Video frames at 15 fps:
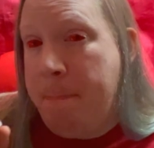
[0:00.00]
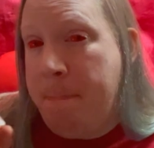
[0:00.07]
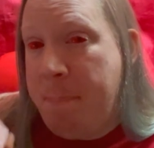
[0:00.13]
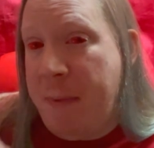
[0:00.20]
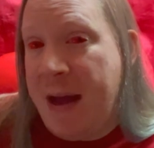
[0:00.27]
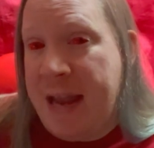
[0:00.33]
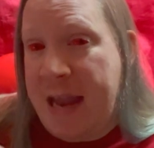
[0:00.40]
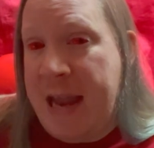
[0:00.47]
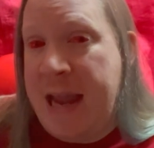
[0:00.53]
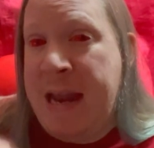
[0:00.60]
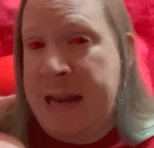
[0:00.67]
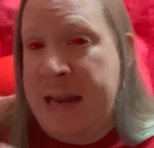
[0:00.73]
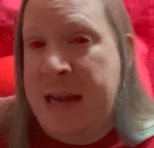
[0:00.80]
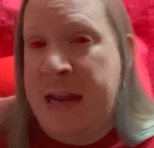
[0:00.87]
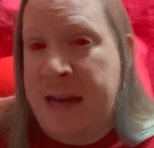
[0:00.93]
but he
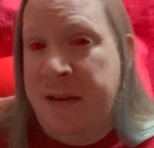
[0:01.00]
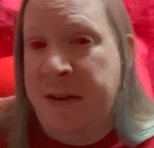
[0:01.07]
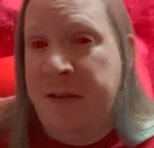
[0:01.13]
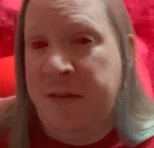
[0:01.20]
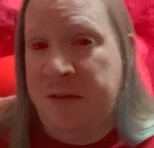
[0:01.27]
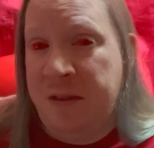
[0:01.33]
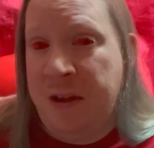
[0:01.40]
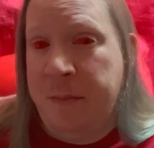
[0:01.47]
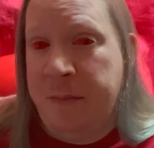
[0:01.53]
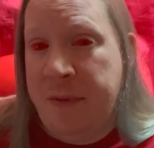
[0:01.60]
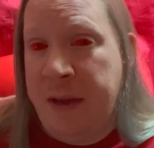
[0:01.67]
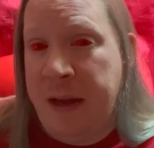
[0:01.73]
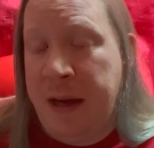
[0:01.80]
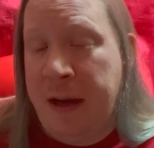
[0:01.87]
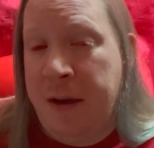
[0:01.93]
needed
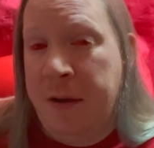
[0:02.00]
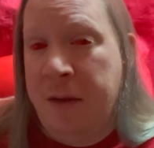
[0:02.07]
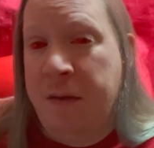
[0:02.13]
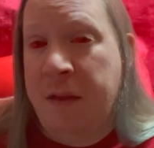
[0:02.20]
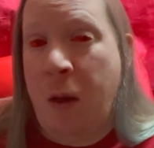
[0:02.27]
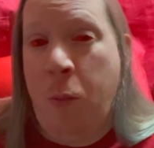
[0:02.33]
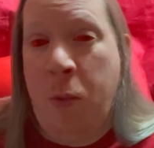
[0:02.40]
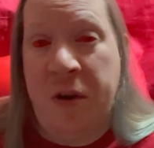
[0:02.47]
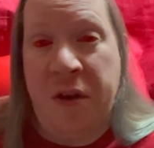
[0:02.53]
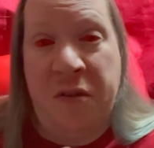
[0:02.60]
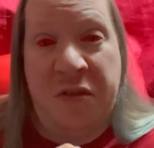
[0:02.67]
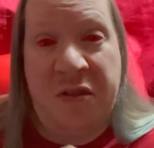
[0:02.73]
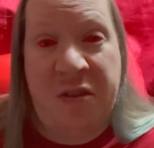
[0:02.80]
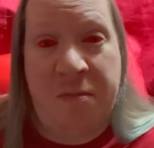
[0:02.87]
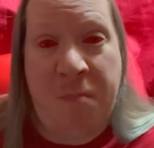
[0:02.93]
something that would
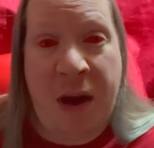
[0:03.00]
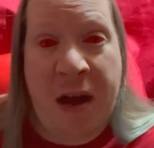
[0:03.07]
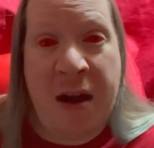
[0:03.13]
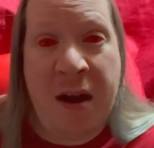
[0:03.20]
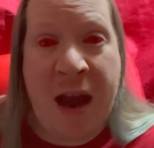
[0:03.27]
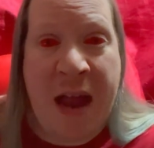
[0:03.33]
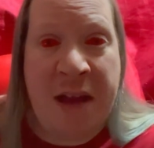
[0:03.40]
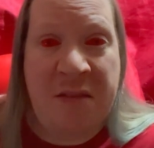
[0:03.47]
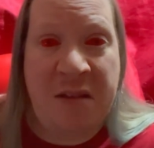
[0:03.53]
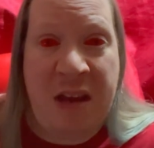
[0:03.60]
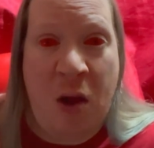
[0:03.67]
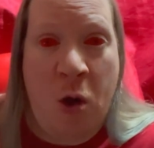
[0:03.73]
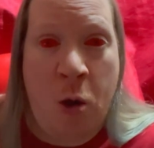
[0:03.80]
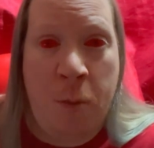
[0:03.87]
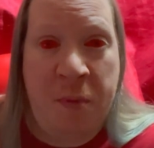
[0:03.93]
inspire Anthony
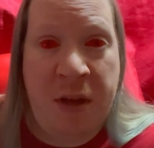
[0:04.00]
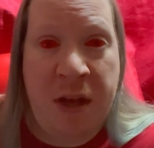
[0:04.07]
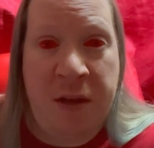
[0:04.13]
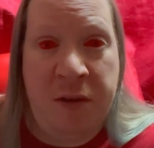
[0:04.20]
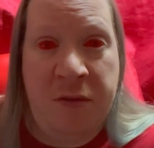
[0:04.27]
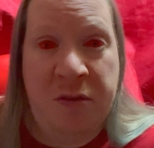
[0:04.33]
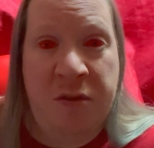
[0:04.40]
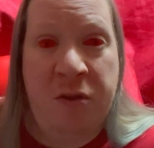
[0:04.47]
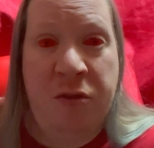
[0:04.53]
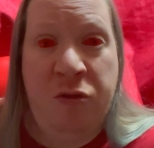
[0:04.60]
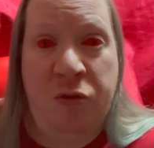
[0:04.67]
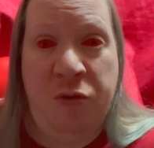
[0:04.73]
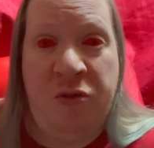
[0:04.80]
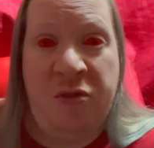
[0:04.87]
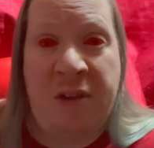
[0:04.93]

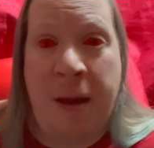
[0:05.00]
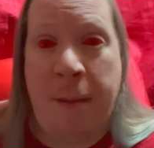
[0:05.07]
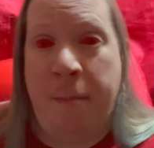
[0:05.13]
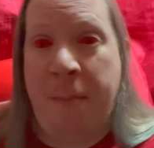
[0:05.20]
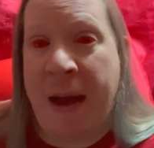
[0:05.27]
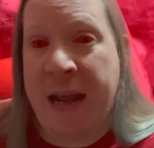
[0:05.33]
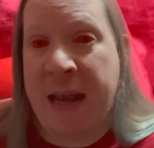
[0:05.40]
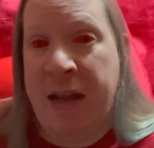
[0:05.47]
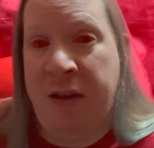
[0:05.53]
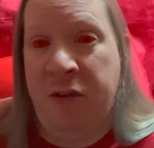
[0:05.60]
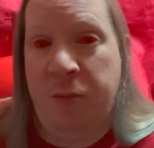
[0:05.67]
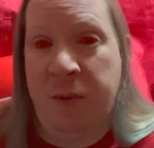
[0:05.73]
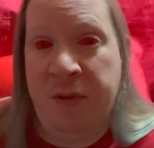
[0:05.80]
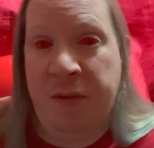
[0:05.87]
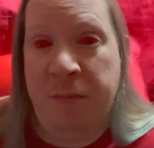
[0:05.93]
to step back
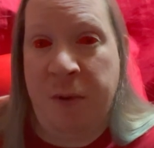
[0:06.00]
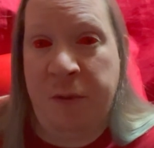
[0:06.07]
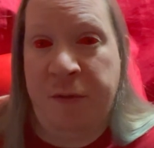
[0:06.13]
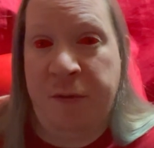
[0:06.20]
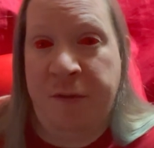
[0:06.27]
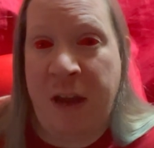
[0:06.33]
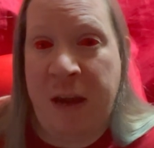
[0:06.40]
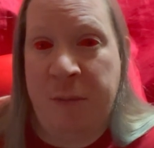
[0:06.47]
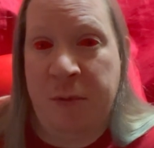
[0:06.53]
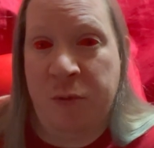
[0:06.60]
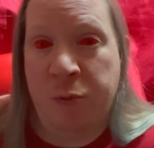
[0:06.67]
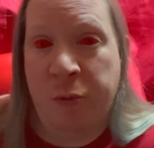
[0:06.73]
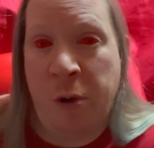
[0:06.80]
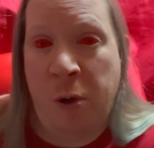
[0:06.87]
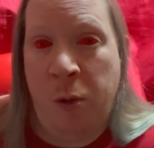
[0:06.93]
into his most
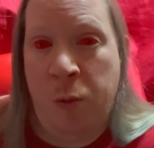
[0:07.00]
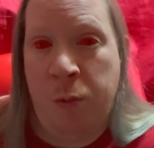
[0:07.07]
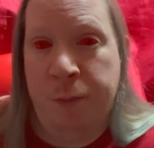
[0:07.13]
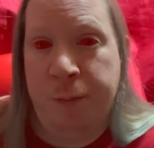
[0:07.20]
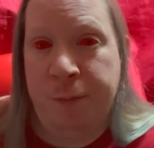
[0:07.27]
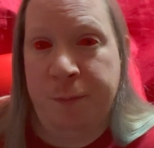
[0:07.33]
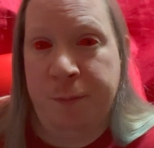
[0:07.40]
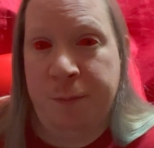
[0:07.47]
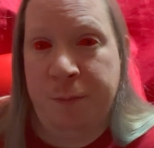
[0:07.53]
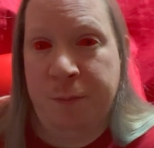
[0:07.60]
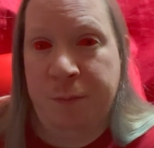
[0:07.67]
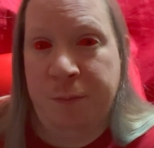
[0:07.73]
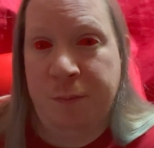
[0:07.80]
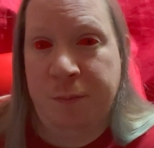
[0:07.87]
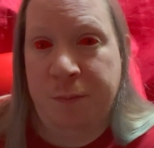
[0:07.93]
famous role.
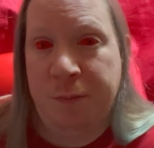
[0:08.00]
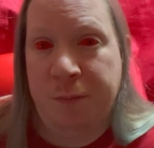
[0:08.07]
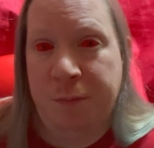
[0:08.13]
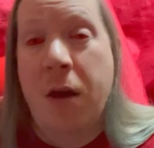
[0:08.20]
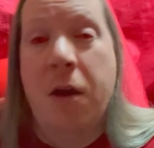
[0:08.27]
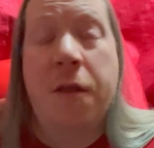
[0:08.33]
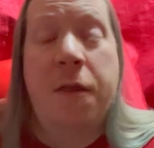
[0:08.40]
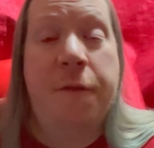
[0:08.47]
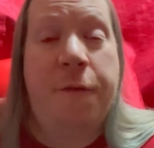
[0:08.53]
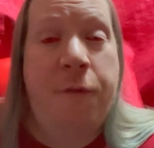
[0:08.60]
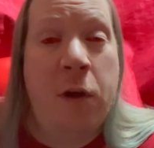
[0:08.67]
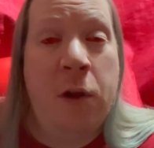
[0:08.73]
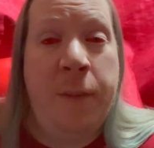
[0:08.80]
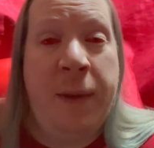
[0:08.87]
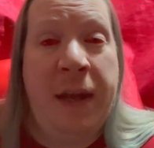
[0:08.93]
The
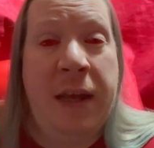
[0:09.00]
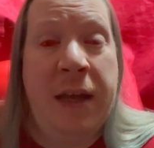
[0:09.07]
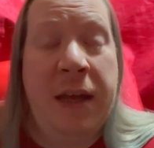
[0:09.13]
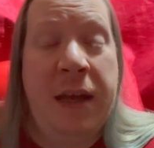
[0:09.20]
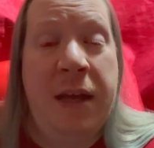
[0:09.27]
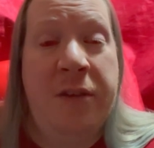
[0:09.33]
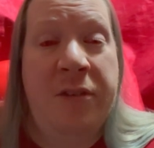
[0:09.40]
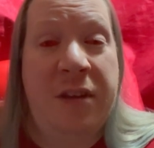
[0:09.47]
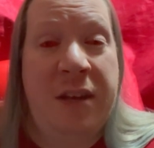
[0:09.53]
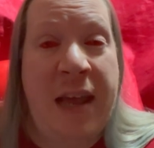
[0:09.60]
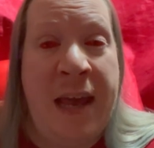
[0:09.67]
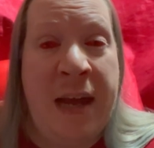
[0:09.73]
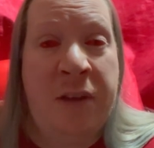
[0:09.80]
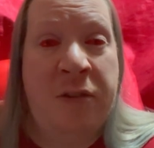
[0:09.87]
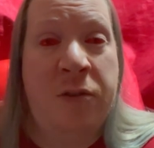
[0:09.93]
following is an
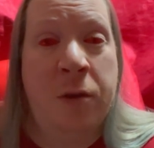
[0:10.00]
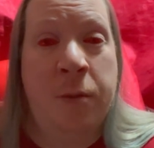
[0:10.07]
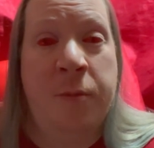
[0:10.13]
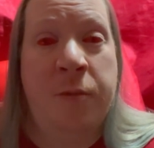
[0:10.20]
excerpt